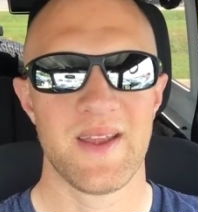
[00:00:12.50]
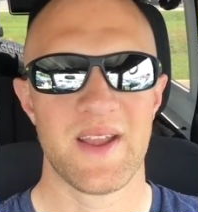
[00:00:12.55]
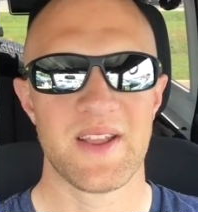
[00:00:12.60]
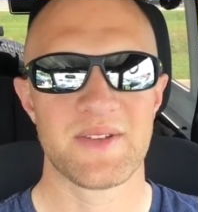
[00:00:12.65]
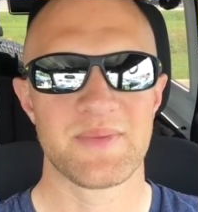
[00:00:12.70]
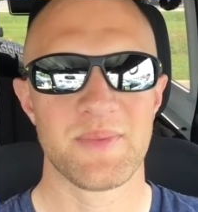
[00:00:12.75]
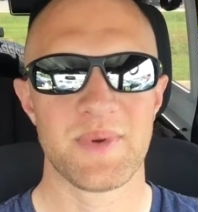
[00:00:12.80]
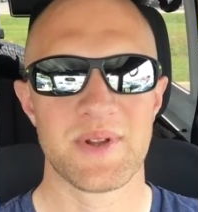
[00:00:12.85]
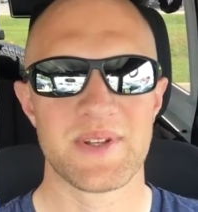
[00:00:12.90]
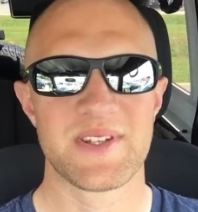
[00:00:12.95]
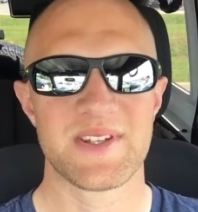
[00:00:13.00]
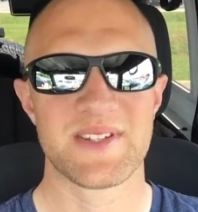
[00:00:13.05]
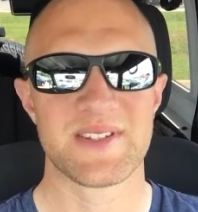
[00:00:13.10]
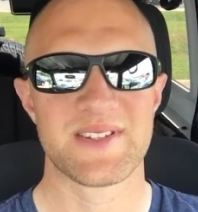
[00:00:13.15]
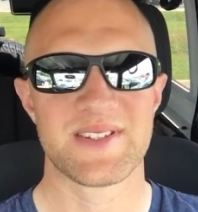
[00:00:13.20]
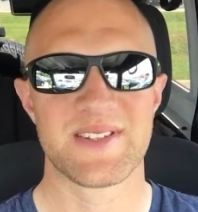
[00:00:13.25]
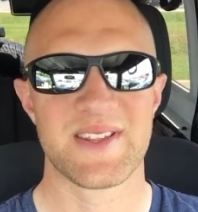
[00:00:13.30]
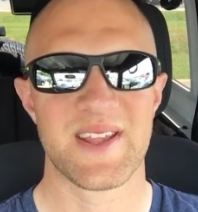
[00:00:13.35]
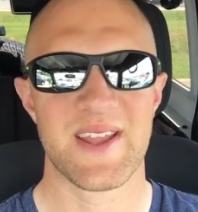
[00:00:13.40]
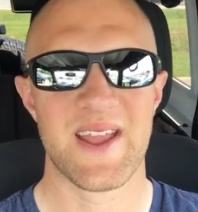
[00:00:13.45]
as much
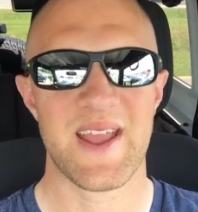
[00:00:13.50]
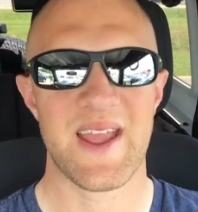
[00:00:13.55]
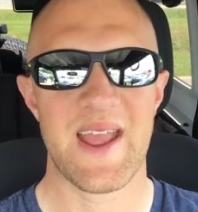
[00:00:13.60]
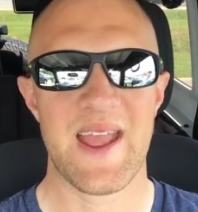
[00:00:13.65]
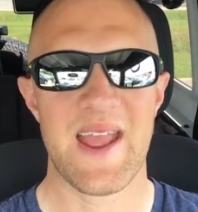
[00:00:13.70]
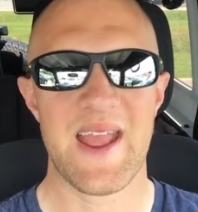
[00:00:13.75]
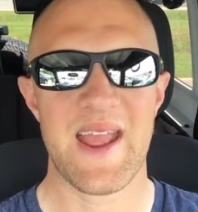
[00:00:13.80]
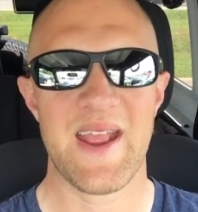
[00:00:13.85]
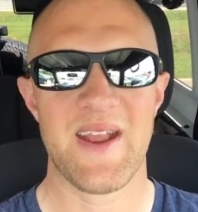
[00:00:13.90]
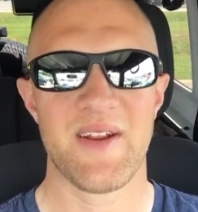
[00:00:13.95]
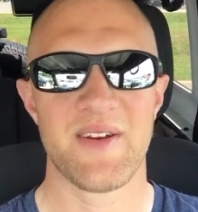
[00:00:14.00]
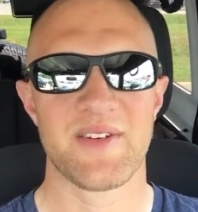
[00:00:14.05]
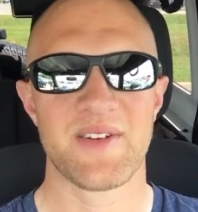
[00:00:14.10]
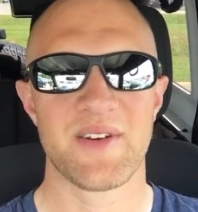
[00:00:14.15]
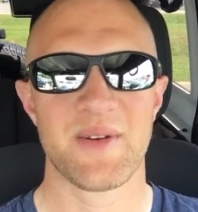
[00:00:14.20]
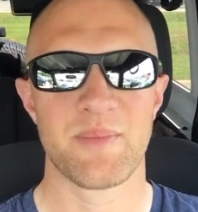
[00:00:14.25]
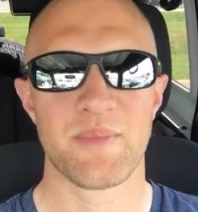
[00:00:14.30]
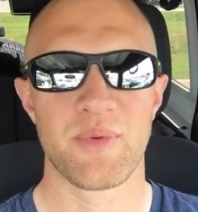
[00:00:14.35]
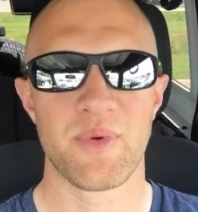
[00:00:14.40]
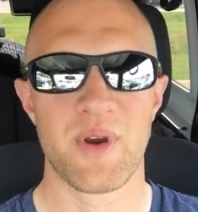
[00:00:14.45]
as air
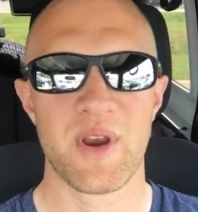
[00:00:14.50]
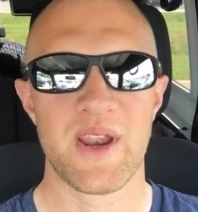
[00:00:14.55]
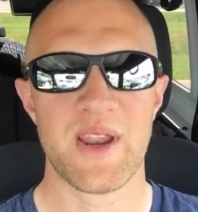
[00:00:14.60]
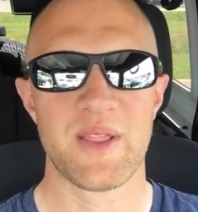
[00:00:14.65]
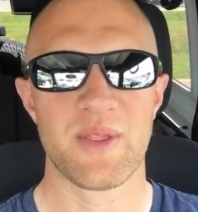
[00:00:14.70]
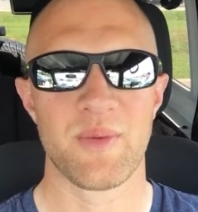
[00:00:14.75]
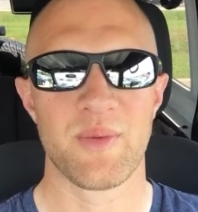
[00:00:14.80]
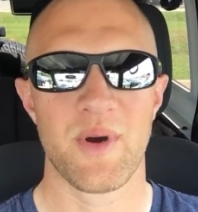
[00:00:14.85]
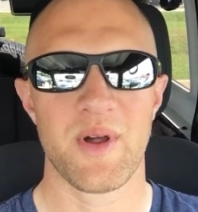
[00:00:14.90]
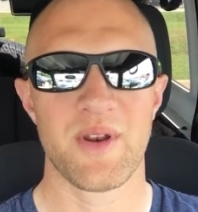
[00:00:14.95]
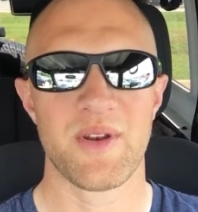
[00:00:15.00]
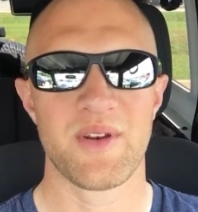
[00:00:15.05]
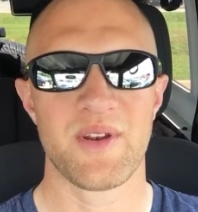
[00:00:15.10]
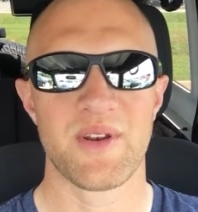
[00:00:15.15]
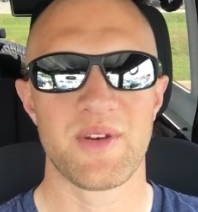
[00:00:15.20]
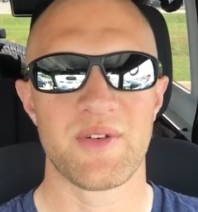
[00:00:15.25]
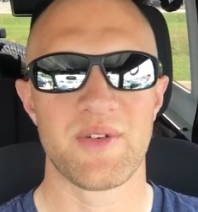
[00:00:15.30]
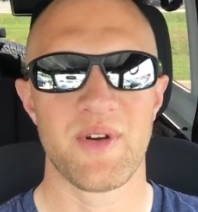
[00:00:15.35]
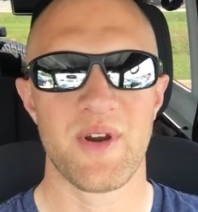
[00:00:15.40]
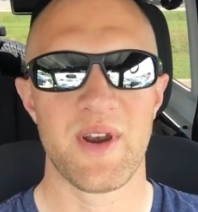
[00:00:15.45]
to breathe, water
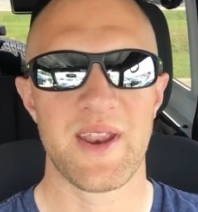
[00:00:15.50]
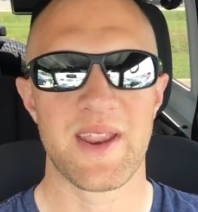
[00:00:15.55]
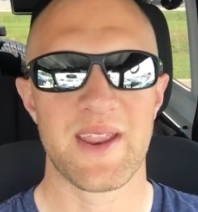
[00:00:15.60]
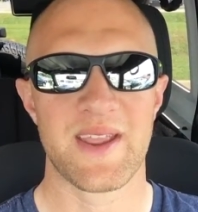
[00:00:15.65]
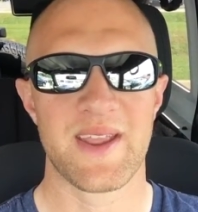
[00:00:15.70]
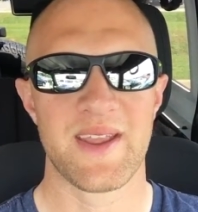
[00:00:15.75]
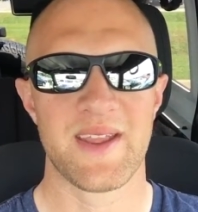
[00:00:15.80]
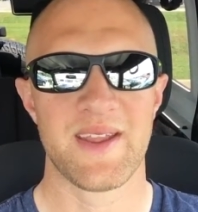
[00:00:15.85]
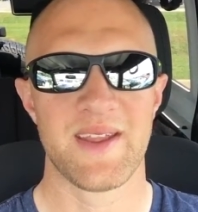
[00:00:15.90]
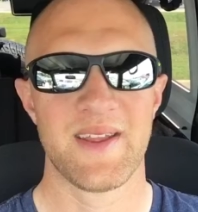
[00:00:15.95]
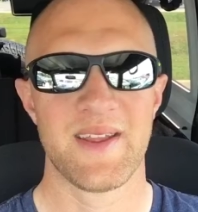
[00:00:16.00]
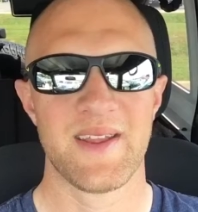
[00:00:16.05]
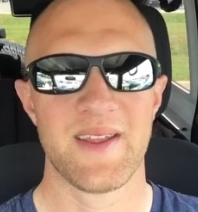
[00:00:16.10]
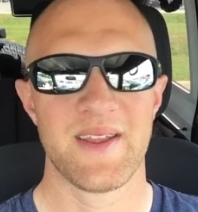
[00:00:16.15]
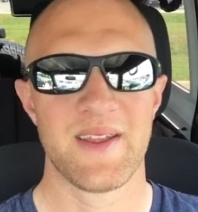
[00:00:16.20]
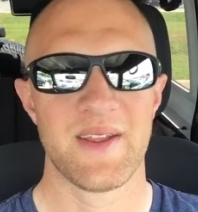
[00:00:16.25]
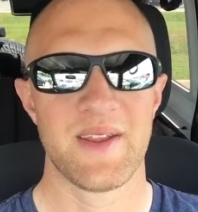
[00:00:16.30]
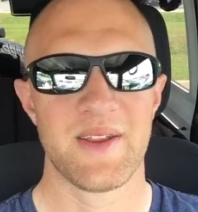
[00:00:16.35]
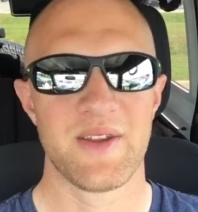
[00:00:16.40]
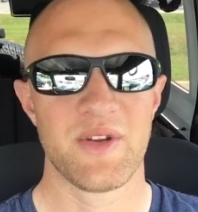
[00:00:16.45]
to drink,
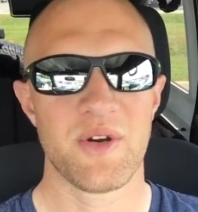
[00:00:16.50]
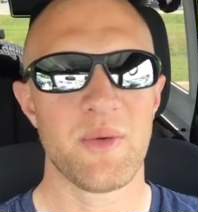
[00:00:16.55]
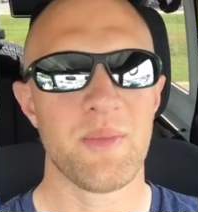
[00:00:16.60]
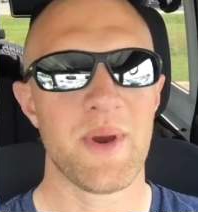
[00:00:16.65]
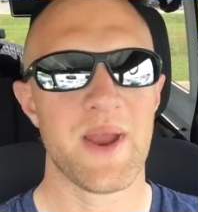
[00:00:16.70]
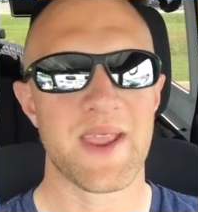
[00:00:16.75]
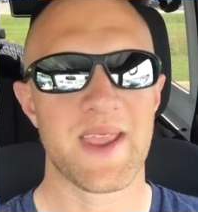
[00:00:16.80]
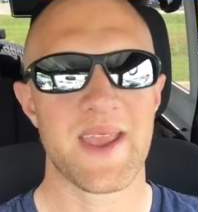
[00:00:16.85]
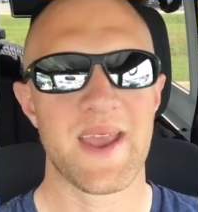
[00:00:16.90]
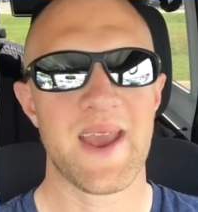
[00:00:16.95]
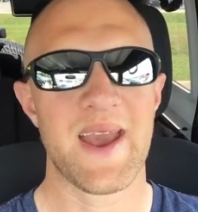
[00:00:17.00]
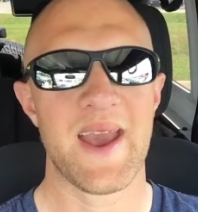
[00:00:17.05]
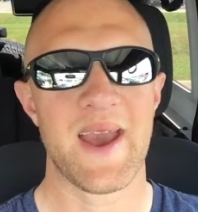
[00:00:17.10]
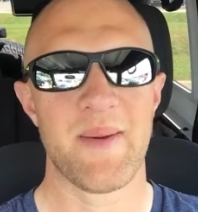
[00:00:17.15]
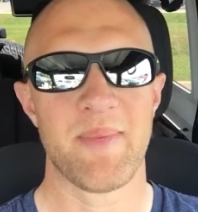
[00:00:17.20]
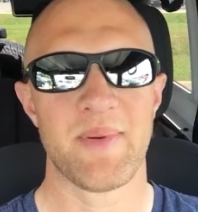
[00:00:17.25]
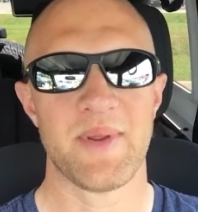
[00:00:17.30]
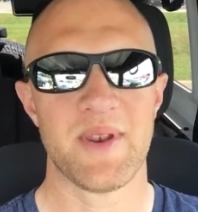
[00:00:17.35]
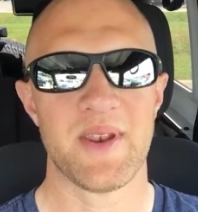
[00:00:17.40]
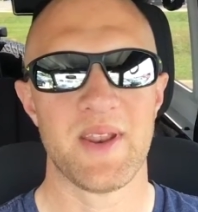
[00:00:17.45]
you'll make it
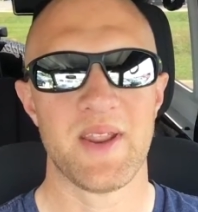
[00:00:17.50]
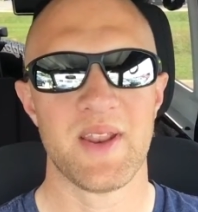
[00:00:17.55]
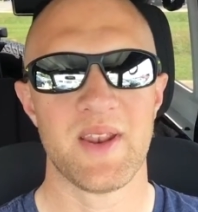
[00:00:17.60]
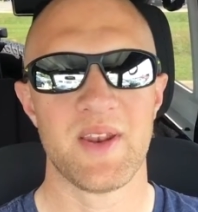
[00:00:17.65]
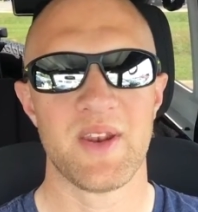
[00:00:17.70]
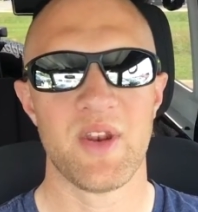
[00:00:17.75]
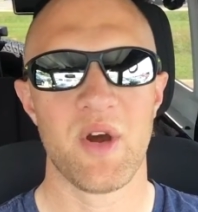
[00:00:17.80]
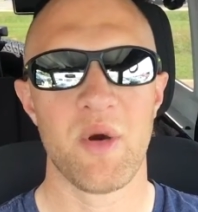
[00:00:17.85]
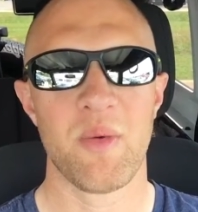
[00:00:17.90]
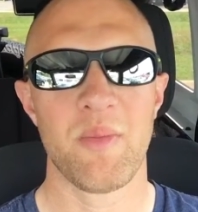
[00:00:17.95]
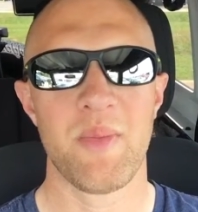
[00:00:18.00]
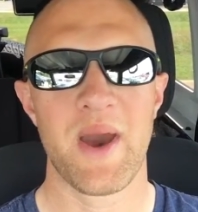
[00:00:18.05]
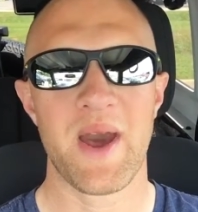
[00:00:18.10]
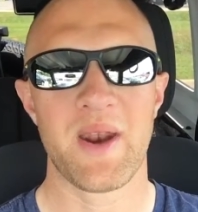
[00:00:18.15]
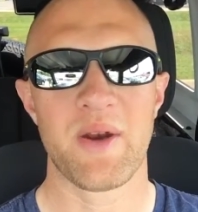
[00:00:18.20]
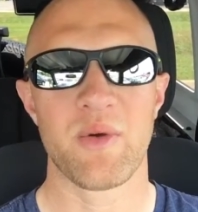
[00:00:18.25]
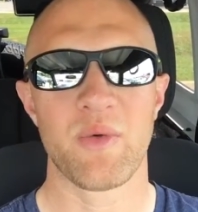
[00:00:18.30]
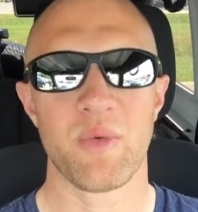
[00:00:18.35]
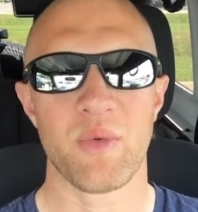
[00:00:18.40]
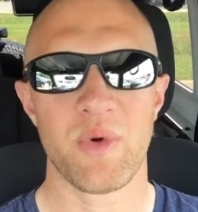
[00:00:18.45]
happen no
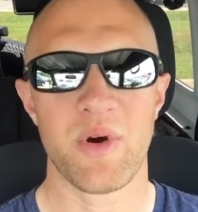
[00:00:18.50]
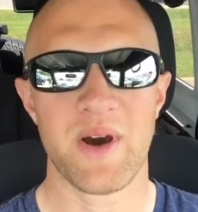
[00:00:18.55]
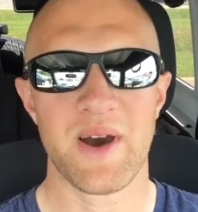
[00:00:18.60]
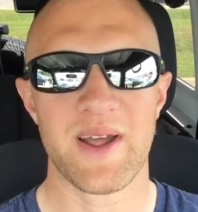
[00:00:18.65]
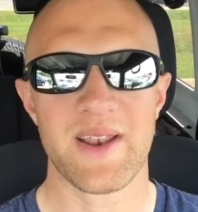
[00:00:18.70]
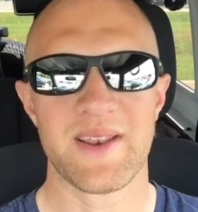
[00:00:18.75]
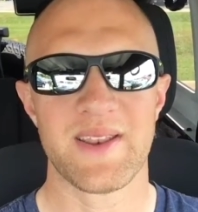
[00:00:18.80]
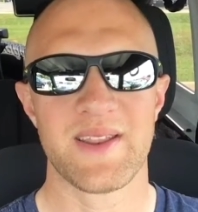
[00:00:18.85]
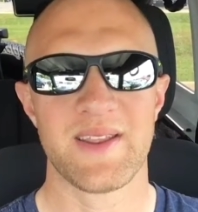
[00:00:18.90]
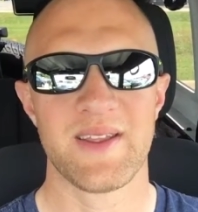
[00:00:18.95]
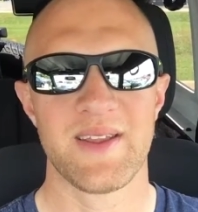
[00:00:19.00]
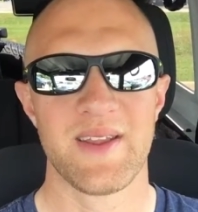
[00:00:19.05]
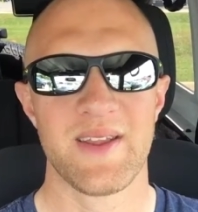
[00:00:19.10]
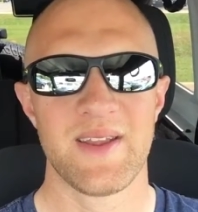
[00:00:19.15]
matter what.